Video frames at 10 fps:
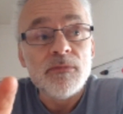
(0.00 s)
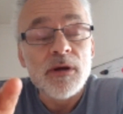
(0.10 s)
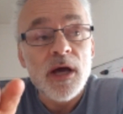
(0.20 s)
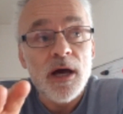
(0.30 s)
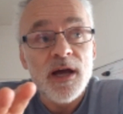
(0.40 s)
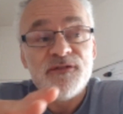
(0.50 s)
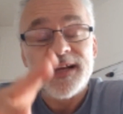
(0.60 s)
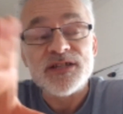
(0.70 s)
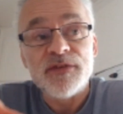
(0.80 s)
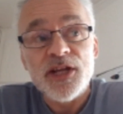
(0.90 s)

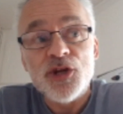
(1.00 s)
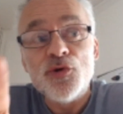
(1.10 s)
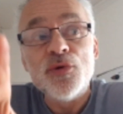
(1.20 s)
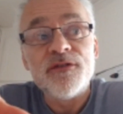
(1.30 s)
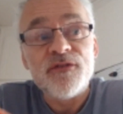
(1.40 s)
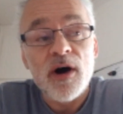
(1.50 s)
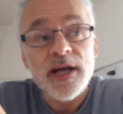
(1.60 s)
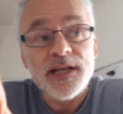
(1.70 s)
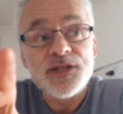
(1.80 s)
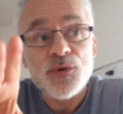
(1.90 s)
effectively
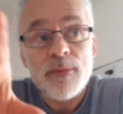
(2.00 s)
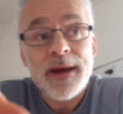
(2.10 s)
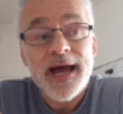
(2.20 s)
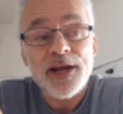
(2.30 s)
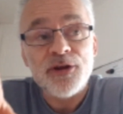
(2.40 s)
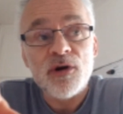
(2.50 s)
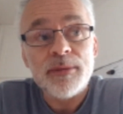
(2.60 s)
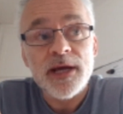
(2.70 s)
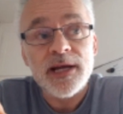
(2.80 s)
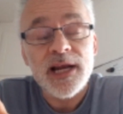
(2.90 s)
unified into a
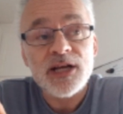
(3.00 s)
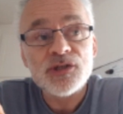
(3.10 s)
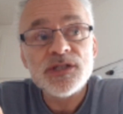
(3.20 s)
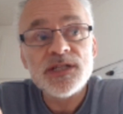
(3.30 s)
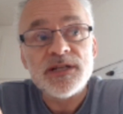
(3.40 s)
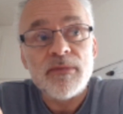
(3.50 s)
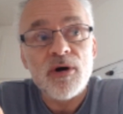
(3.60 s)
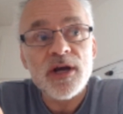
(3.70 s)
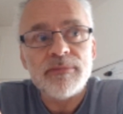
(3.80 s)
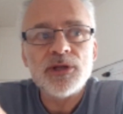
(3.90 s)
pan-European electricity
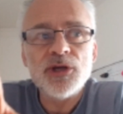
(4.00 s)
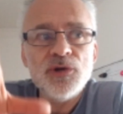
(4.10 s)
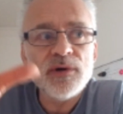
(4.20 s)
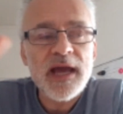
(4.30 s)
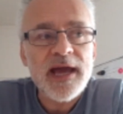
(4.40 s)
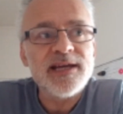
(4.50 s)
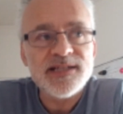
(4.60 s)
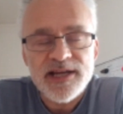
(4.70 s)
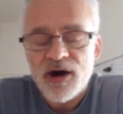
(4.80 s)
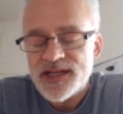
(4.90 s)
market. But the UK is
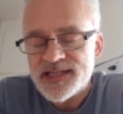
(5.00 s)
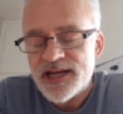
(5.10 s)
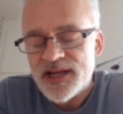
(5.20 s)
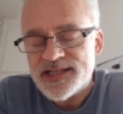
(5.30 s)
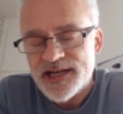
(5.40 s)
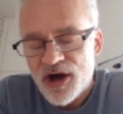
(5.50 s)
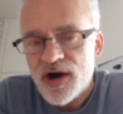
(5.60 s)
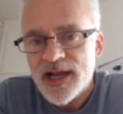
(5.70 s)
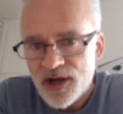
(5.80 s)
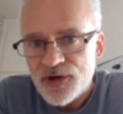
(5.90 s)
an
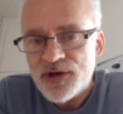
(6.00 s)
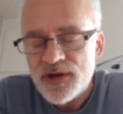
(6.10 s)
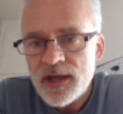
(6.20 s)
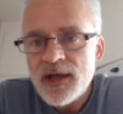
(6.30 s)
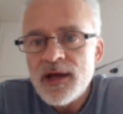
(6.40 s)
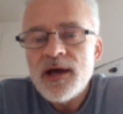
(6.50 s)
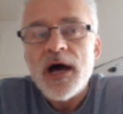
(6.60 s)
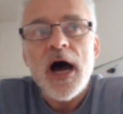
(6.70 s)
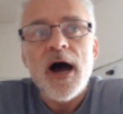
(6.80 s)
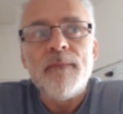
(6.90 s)
island.
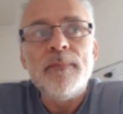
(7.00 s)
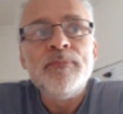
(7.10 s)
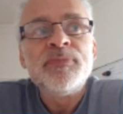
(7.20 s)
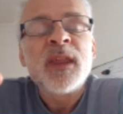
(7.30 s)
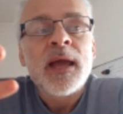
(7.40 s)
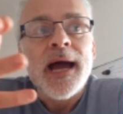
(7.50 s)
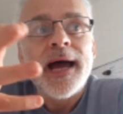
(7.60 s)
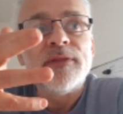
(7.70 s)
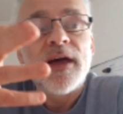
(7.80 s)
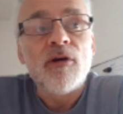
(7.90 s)

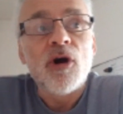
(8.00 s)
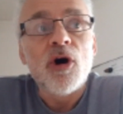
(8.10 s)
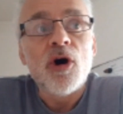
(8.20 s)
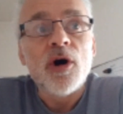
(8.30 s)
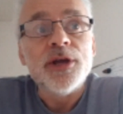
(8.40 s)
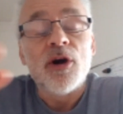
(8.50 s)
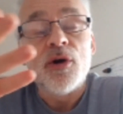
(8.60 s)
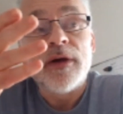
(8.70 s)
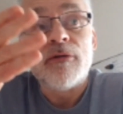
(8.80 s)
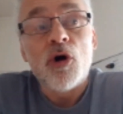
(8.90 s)
And there are
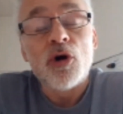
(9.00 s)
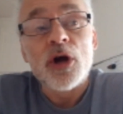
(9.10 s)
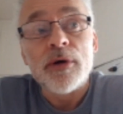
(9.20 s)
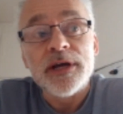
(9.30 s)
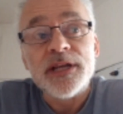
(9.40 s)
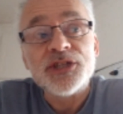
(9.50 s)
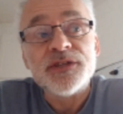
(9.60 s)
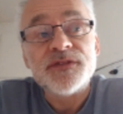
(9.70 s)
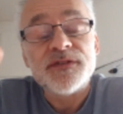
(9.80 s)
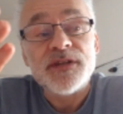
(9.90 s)
ongoing
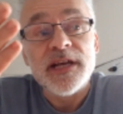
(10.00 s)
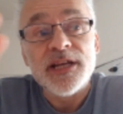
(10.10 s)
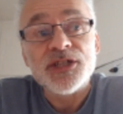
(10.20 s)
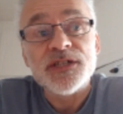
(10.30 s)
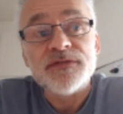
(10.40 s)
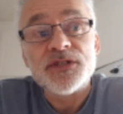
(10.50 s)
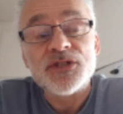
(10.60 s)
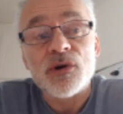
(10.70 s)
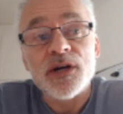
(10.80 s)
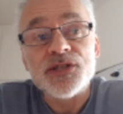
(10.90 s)
initiatives to
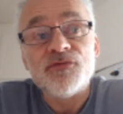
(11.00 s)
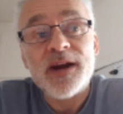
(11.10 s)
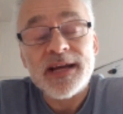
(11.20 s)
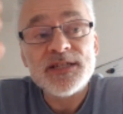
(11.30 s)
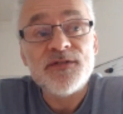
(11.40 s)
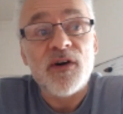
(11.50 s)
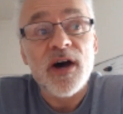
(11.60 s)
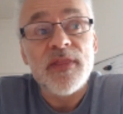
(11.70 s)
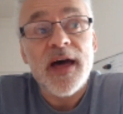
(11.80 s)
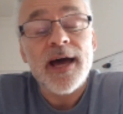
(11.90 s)
try to
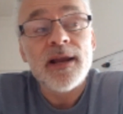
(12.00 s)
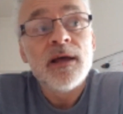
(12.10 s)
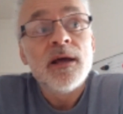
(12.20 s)
rectify that.